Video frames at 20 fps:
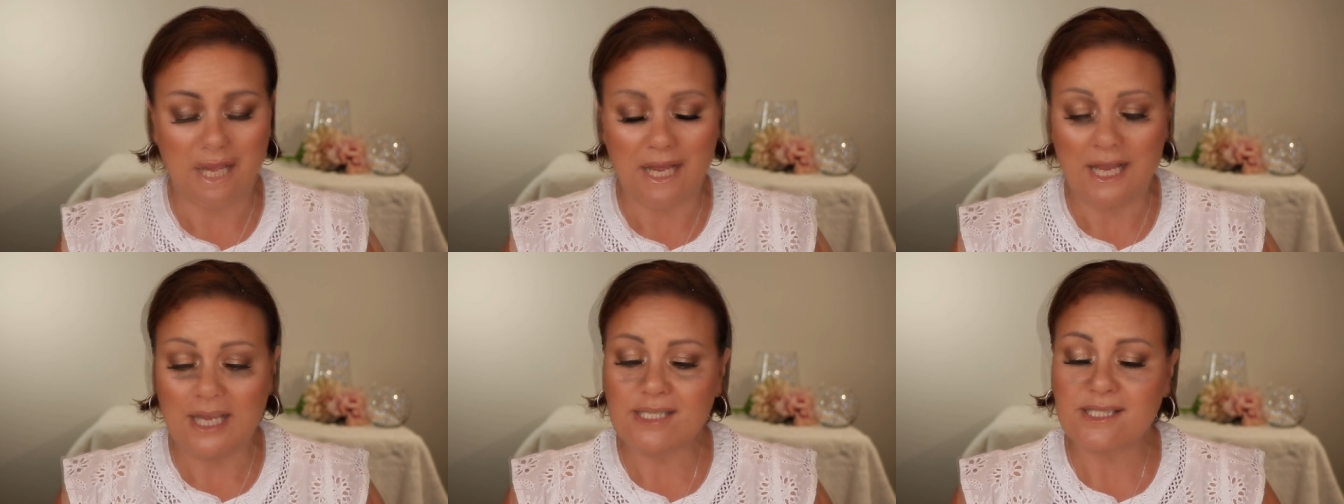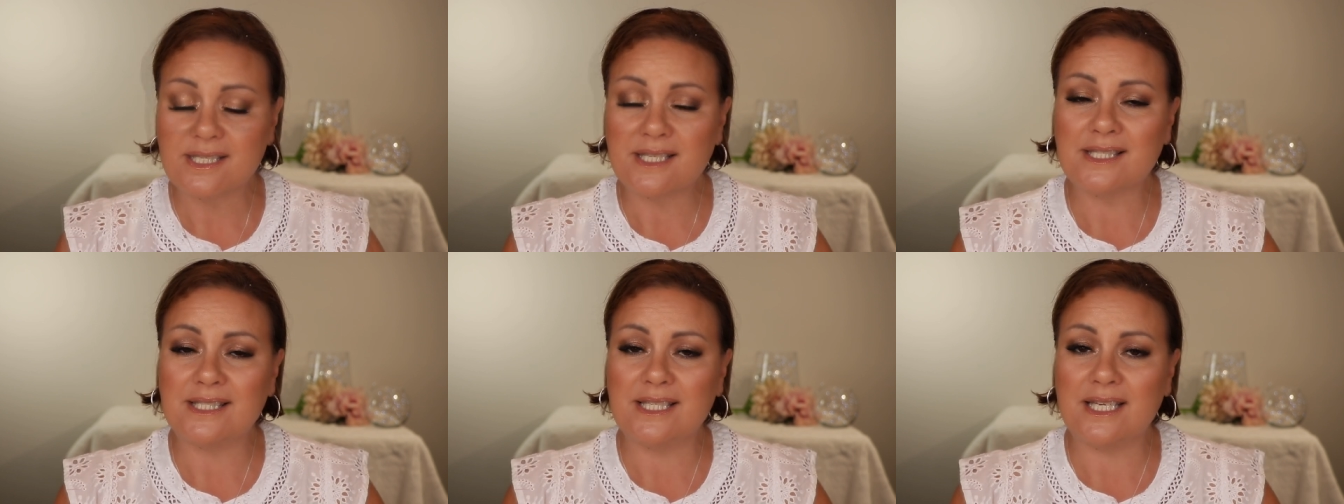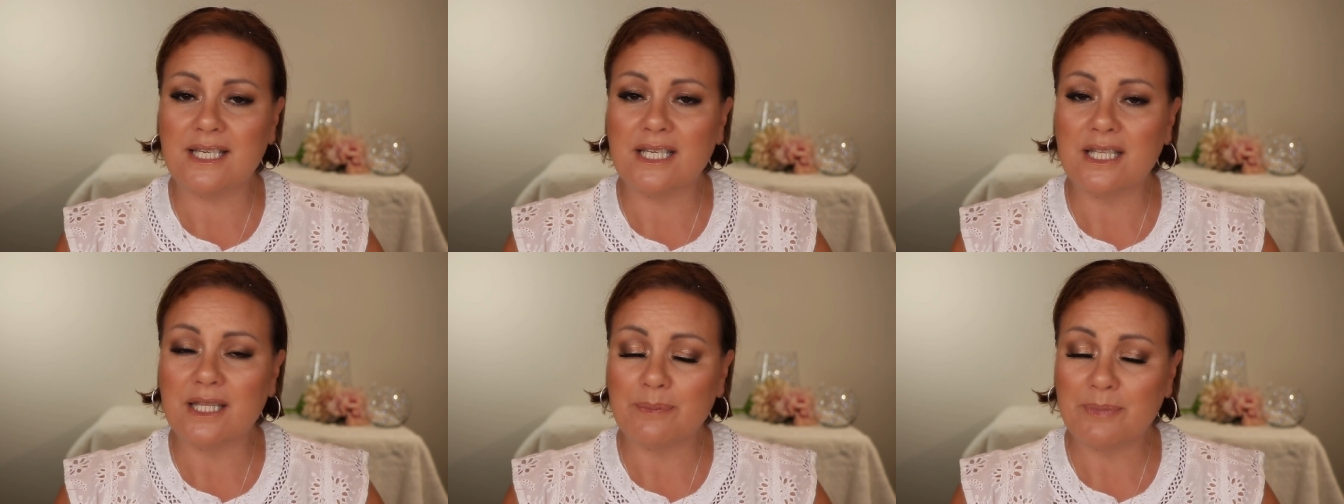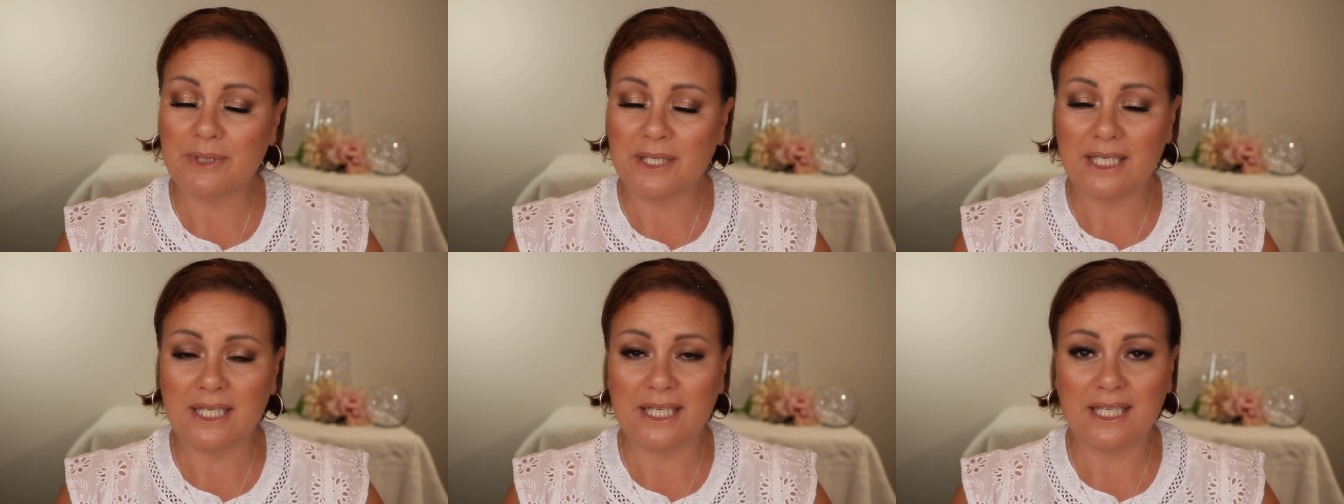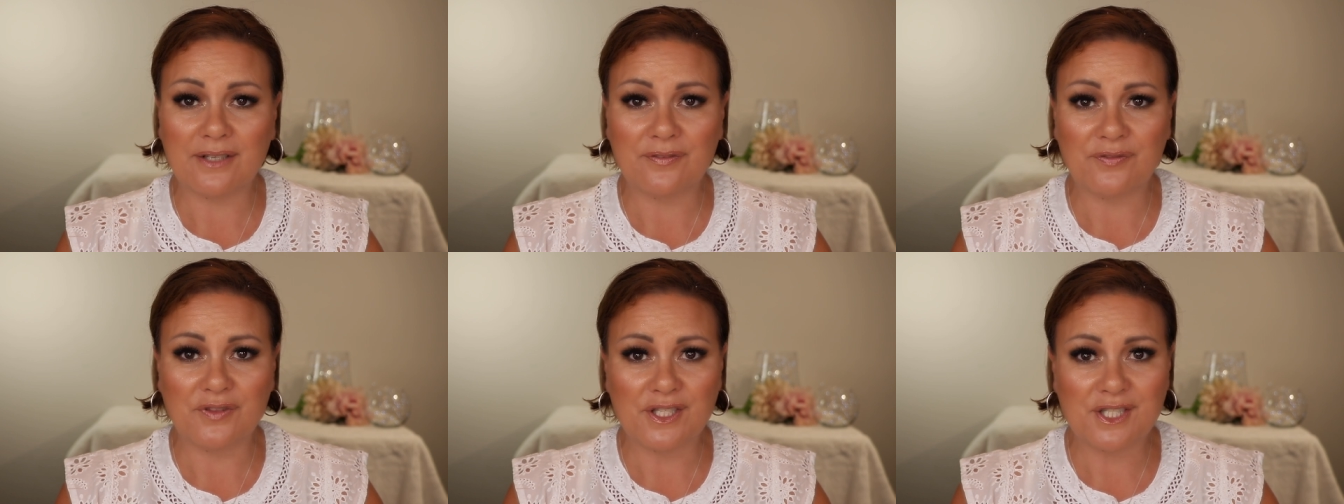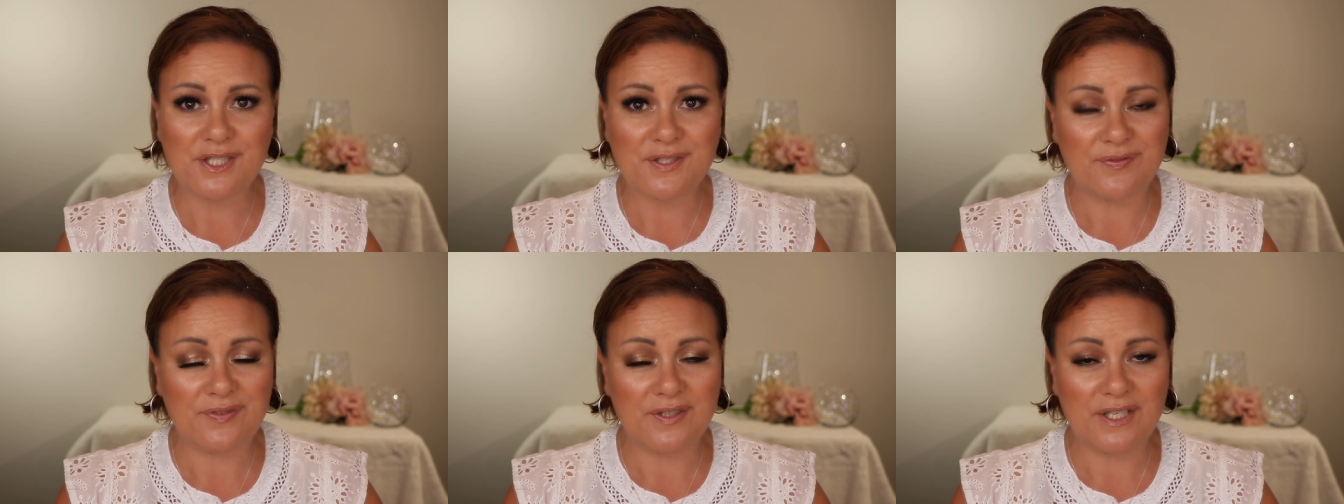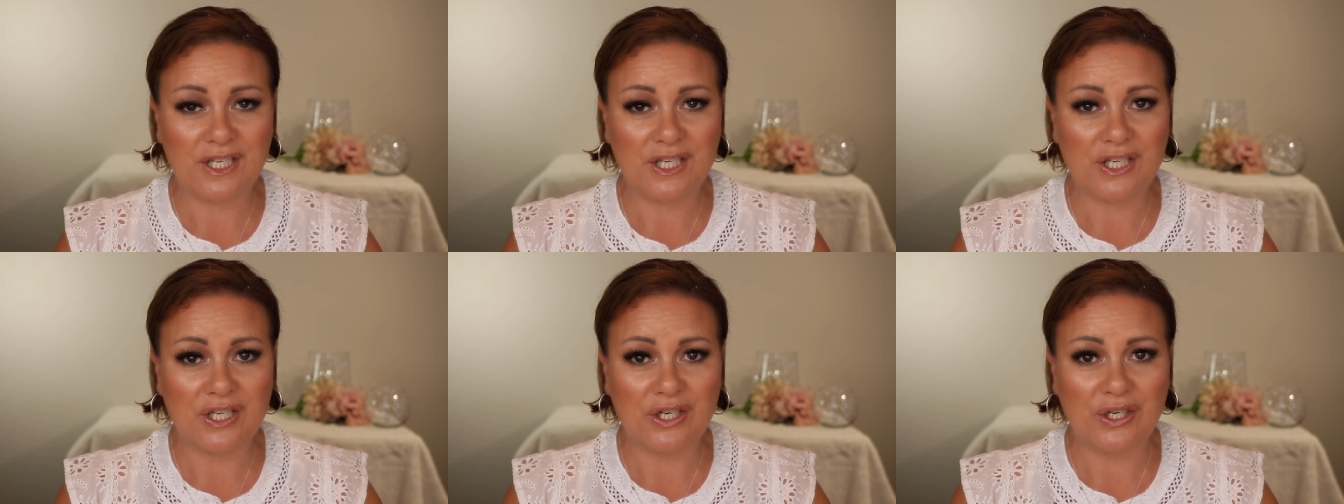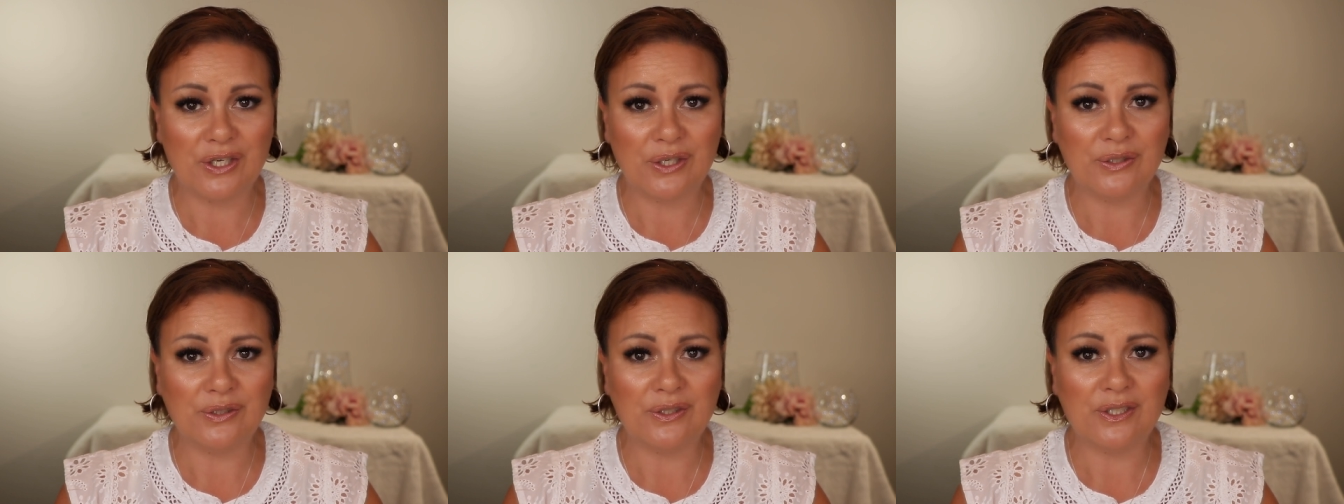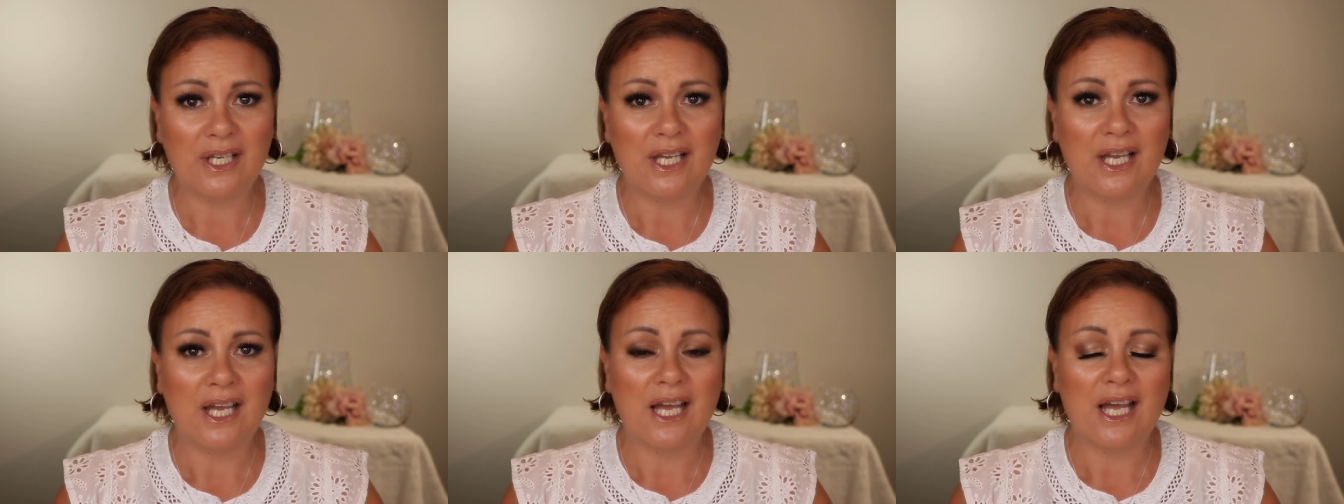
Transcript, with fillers: As I said at the beginning of this video,